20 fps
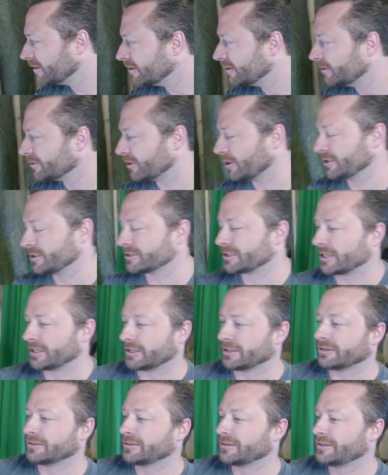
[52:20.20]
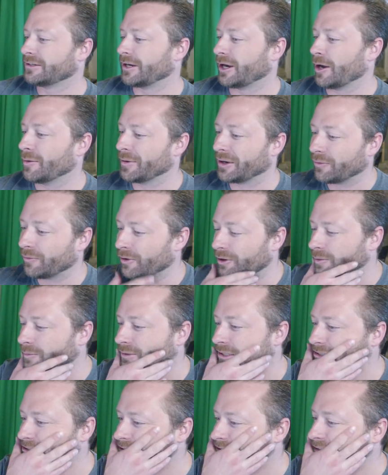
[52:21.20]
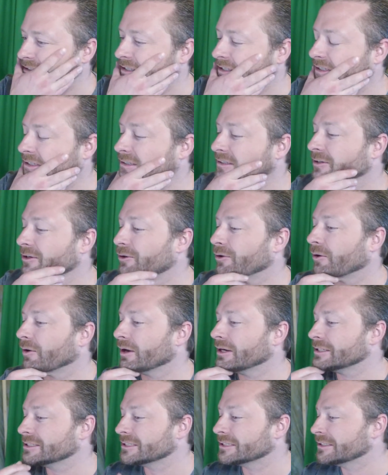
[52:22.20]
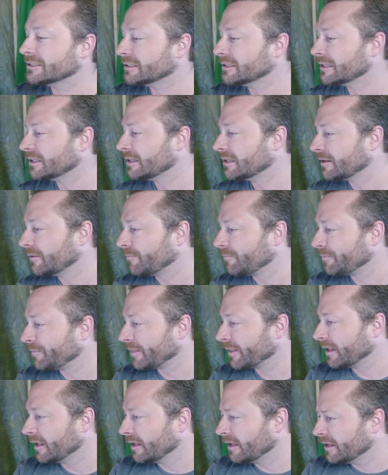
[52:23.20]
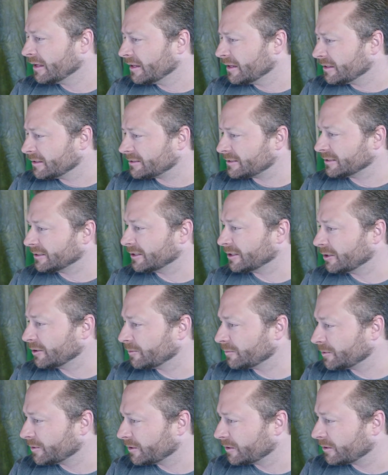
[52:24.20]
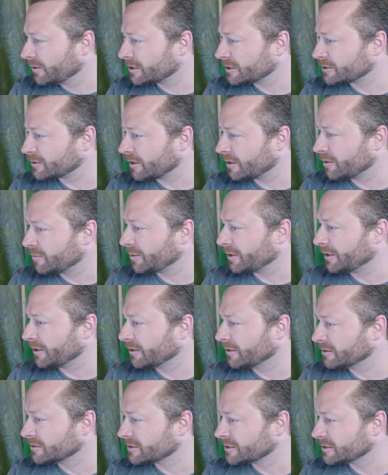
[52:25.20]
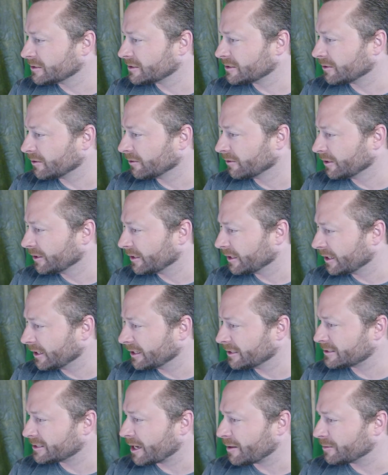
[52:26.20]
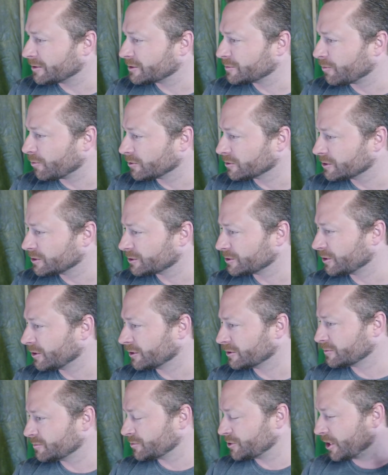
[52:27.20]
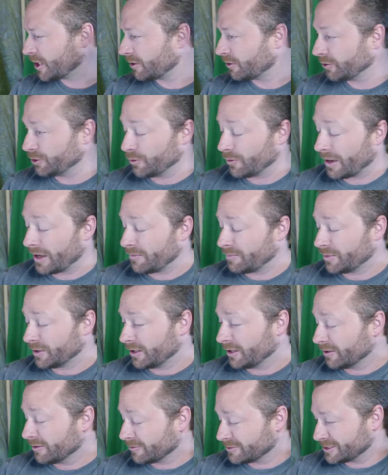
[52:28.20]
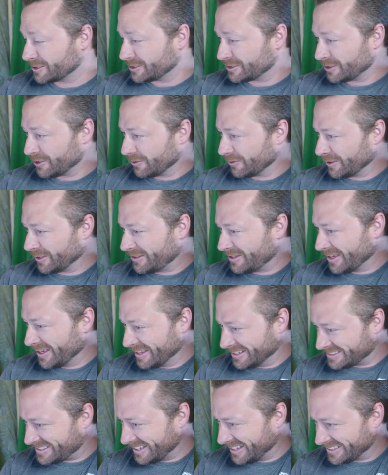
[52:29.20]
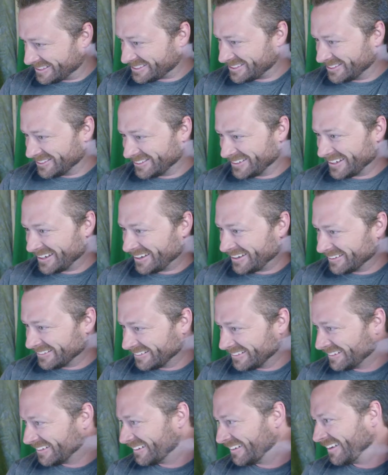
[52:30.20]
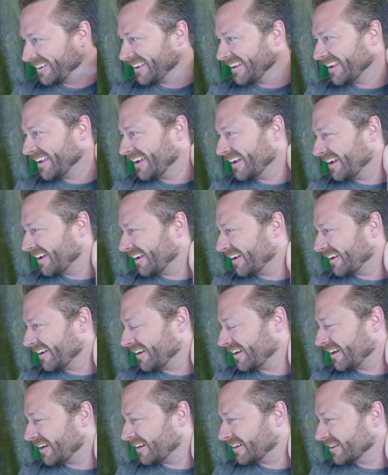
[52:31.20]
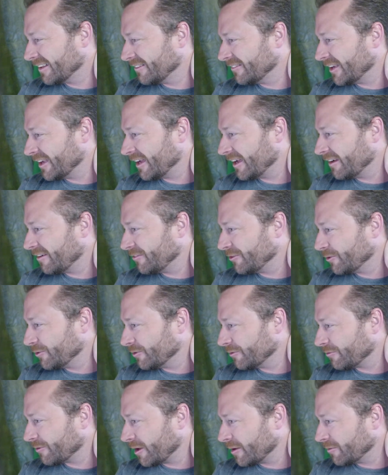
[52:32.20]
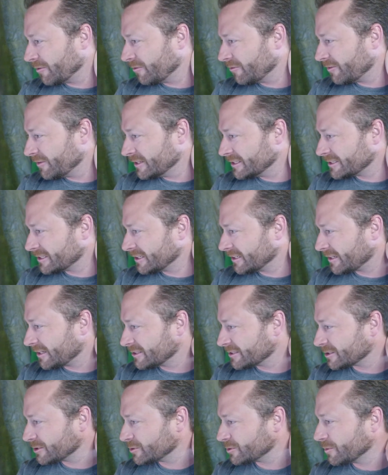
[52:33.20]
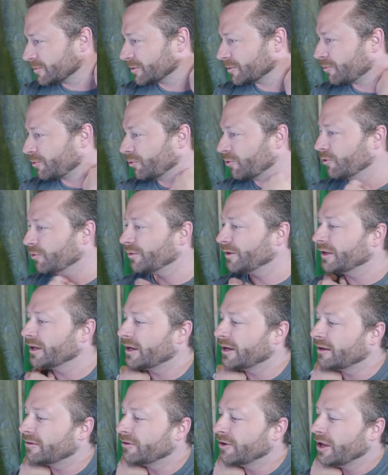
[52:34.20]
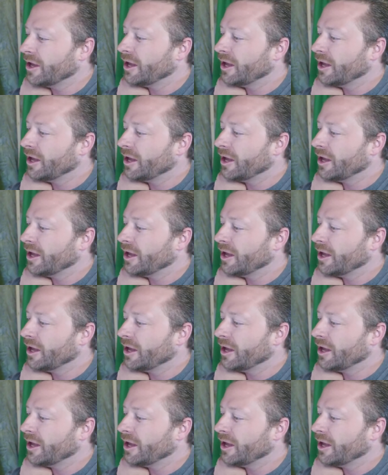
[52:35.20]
So I just got a comment. I wanted to make sure it didn't go crazy. Tim, that's why I've been here since the early days. Happy to support such an awesome channel. You have been here since the early days. That's no doubt. I'd love to have you and your family visit. Kids can swim at the pool we have.